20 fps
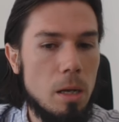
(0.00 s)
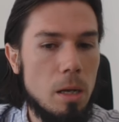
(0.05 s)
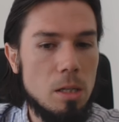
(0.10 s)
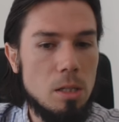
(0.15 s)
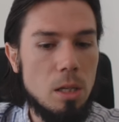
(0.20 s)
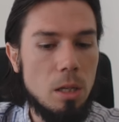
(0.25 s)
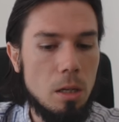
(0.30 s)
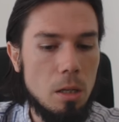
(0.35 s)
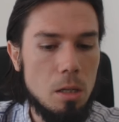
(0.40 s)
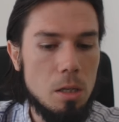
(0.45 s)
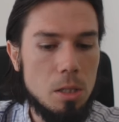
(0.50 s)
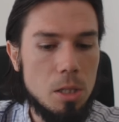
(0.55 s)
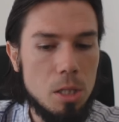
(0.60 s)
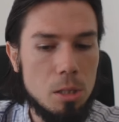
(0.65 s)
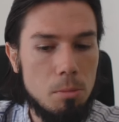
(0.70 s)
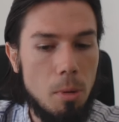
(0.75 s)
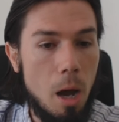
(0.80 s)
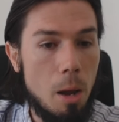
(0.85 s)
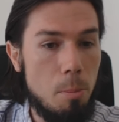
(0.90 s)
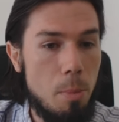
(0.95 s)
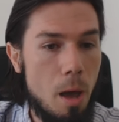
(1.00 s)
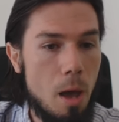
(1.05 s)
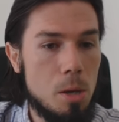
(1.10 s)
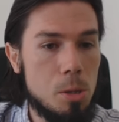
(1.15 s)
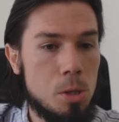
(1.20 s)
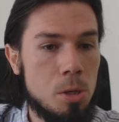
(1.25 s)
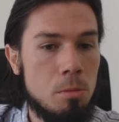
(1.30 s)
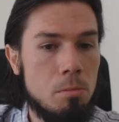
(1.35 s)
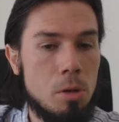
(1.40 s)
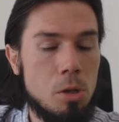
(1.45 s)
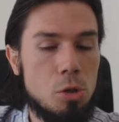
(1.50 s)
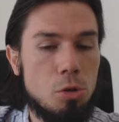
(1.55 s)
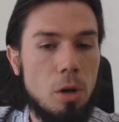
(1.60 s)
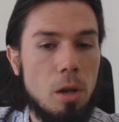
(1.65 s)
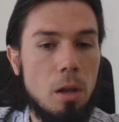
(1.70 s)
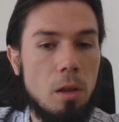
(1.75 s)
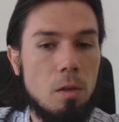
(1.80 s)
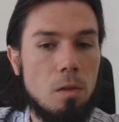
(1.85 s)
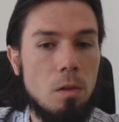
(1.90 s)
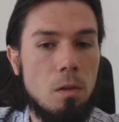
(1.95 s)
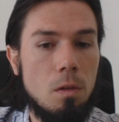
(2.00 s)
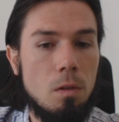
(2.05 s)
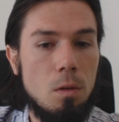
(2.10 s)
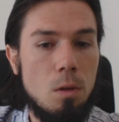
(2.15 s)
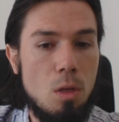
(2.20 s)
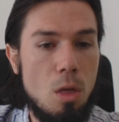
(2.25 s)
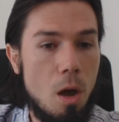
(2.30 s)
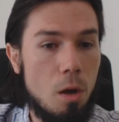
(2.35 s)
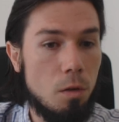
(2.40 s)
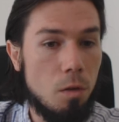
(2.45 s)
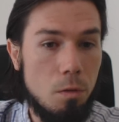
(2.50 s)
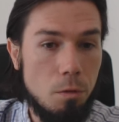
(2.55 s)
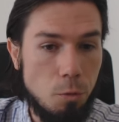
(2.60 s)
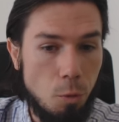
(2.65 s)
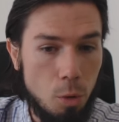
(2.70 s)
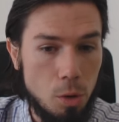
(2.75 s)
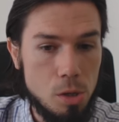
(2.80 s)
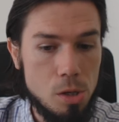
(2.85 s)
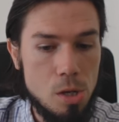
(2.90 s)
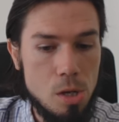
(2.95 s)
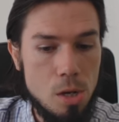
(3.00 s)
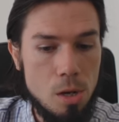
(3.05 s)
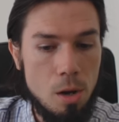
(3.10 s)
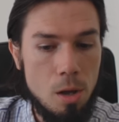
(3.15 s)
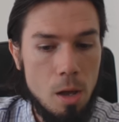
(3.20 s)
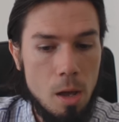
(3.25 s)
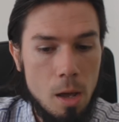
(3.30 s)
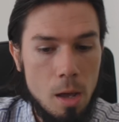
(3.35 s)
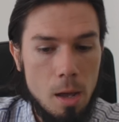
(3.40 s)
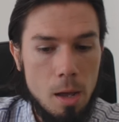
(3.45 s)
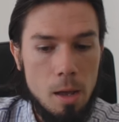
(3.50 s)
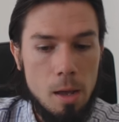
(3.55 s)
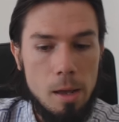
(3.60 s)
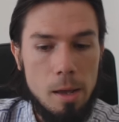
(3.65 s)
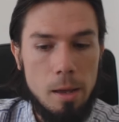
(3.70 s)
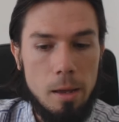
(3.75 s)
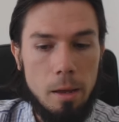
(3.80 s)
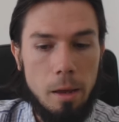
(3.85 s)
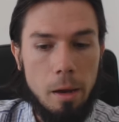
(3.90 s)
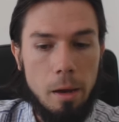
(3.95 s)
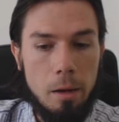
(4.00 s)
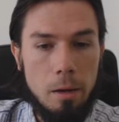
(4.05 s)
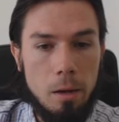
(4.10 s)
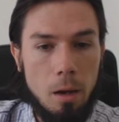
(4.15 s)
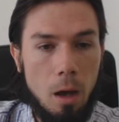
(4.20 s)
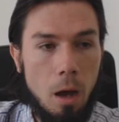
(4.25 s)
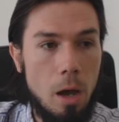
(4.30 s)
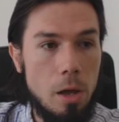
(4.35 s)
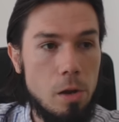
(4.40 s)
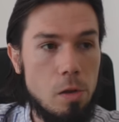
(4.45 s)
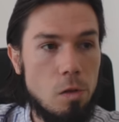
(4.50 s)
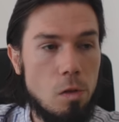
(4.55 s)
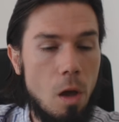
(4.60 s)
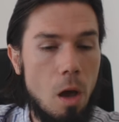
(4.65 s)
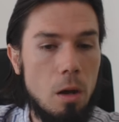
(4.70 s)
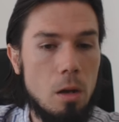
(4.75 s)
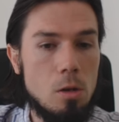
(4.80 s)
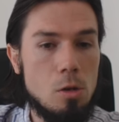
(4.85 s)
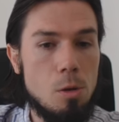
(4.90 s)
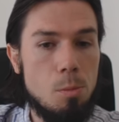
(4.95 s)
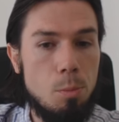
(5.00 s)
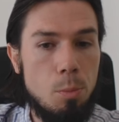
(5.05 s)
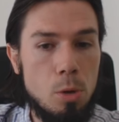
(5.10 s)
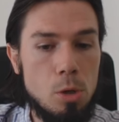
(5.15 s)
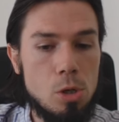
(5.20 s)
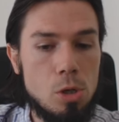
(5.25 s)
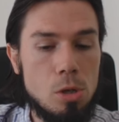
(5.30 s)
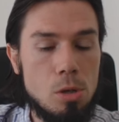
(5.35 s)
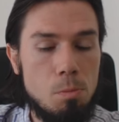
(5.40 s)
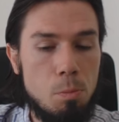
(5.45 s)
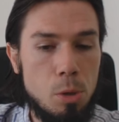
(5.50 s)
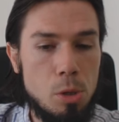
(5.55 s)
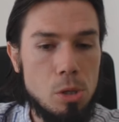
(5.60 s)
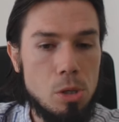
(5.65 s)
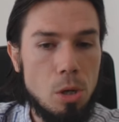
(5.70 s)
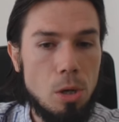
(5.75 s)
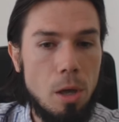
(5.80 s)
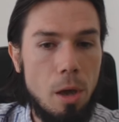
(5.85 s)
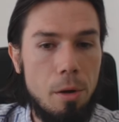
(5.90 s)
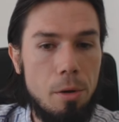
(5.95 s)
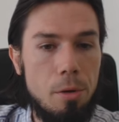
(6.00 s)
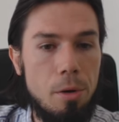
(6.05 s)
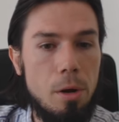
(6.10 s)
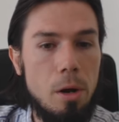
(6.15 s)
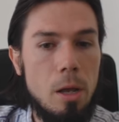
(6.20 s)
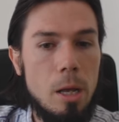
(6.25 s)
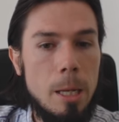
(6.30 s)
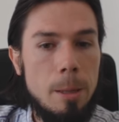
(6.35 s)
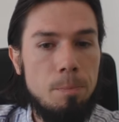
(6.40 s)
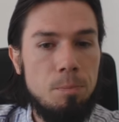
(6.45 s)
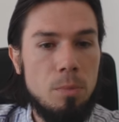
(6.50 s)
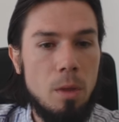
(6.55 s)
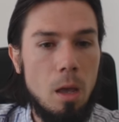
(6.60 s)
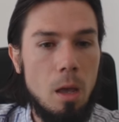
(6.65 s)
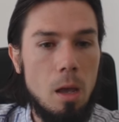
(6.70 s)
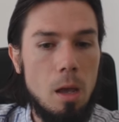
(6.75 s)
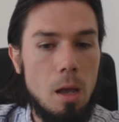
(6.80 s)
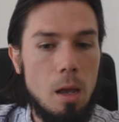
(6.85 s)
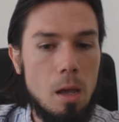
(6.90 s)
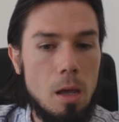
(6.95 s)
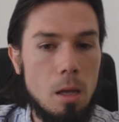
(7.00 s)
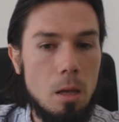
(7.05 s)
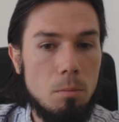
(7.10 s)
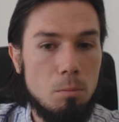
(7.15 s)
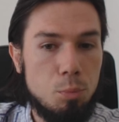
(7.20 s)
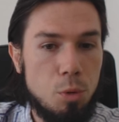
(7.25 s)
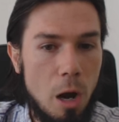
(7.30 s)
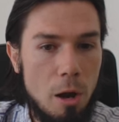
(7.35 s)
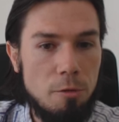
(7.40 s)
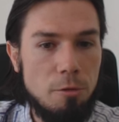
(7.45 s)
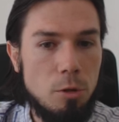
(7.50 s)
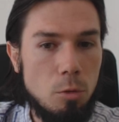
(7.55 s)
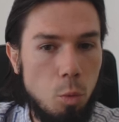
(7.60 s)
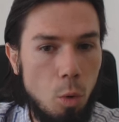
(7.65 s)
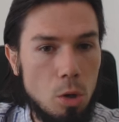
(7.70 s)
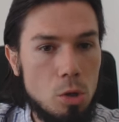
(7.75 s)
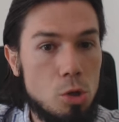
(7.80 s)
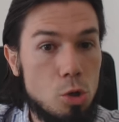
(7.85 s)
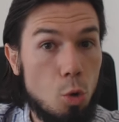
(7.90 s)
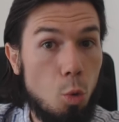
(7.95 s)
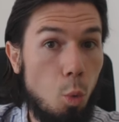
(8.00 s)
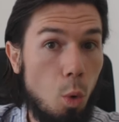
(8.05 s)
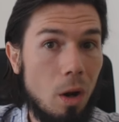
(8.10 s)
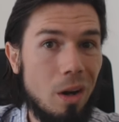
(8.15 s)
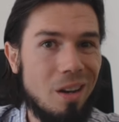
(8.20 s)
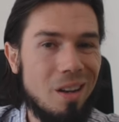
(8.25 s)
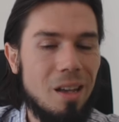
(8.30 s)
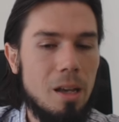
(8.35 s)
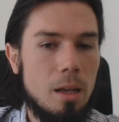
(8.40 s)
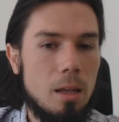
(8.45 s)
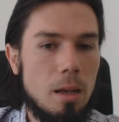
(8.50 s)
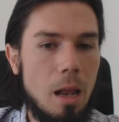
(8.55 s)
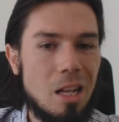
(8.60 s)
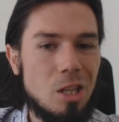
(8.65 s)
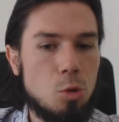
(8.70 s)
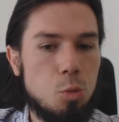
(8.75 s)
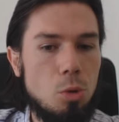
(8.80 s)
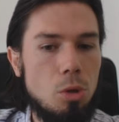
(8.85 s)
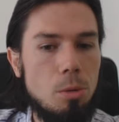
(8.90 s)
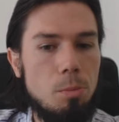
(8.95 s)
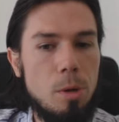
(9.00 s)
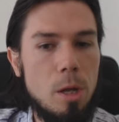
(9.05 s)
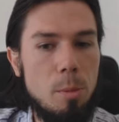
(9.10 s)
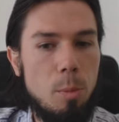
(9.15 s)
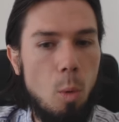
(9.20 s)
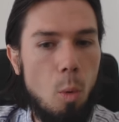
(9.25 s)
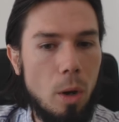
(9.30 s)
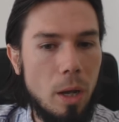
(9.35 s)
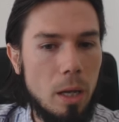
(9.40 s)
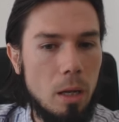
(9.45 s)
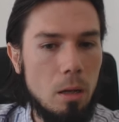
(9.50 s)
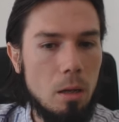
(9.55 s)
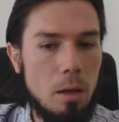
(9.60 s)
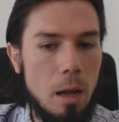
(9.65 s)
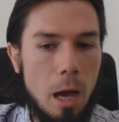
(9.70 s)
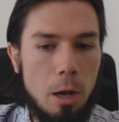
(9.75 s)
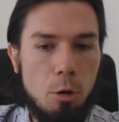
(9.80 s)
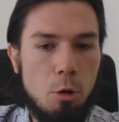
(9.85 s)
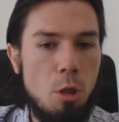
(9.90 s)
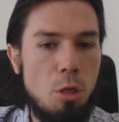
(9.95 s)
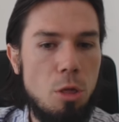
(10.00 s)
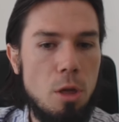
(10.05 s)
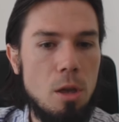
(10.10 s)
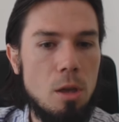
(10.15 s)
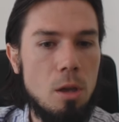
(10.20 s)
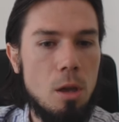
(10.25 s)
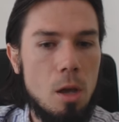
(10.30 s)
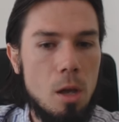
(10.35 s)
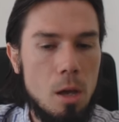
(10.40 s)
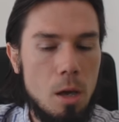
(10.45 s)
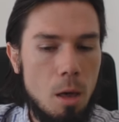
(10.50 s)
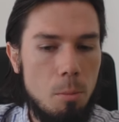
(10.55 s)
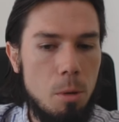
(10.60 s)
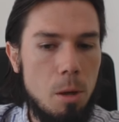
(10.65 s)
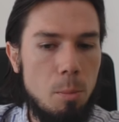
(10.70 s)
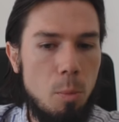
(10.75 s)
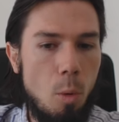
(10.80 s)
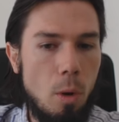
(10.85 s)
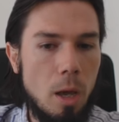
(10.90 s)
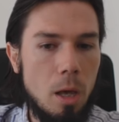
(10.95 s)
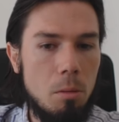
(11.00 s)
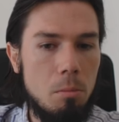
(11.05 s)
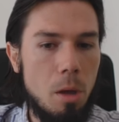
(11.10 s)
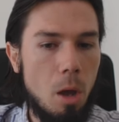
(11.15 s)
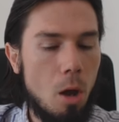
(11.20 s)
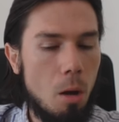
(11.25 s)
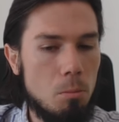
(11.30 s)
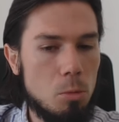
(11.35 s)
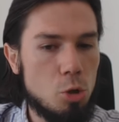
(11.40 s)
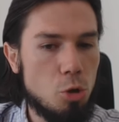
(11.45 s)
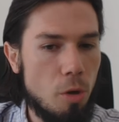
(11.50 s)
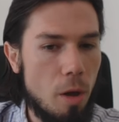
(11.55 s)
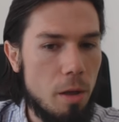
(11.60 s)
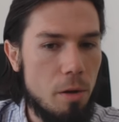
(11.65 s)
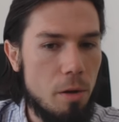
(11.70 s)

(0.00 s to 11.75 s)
Basically, this is my passion, been trading since 2014, and I decided to put together a private one-to-one. That's where people can learn. I don't think people can become